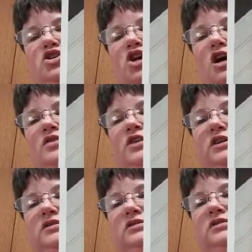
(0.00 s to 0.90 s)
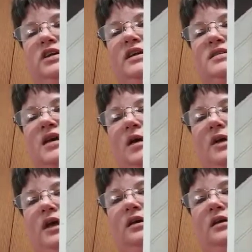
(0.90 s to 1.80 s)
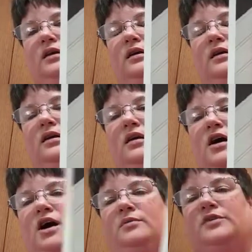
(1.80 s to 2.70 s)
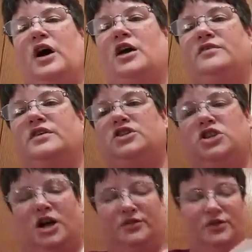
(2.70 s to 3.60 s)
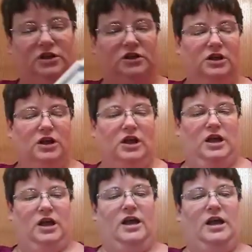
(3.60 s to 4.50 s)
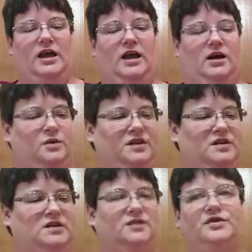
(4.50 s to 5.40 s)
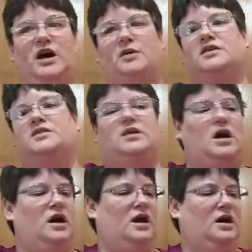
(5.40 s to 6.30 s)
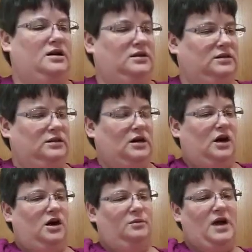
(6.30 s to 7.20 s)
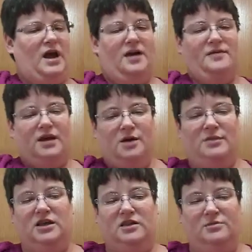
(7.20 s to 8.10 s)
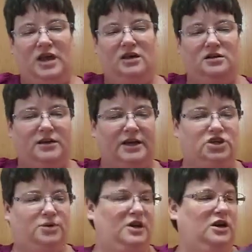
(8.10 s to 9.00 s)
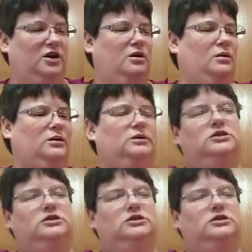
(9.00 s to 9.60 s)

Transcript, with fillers: Chockful is coming. Um, the harvest Chockful and with the sunflowers and um, I have that coming in the mail that should be here